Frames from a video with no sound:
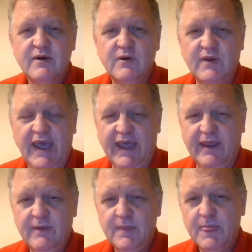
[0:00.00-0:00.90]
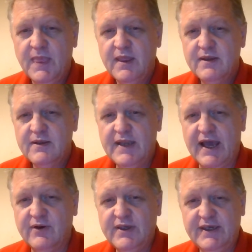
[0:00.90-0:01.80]
Okay.
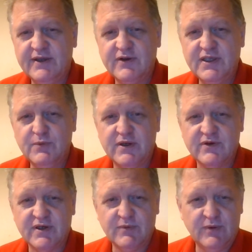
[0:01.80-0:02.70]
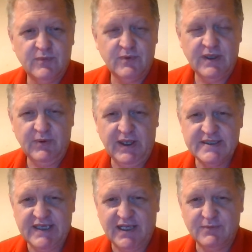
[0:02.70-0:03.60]
Now here you're wondering, well, wait a
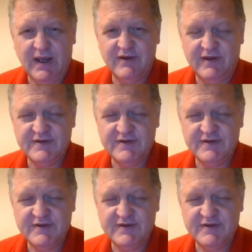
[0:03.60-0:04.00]
second. Why do